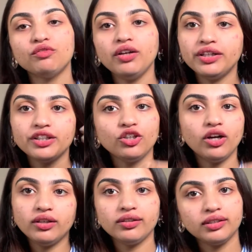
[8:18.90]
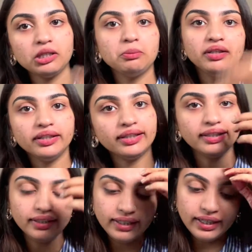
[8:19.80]
of all, it did not
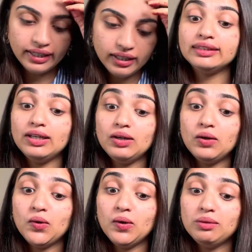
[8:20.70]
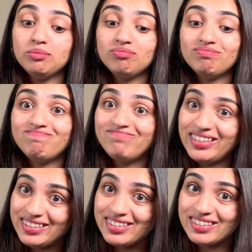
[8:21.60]
immediately take, so
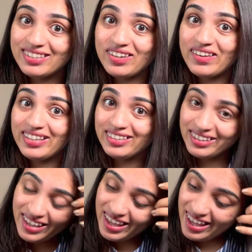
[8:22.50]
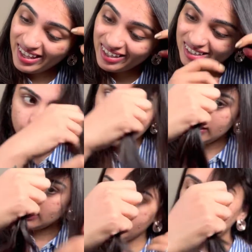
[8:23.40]
let's try it again. Let's
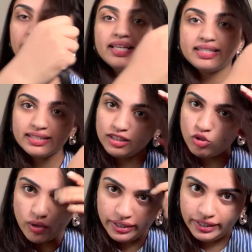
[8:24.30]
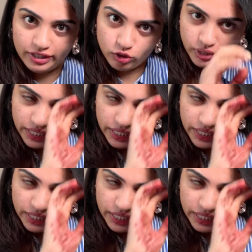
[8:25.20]
take lesser quantity. Okay,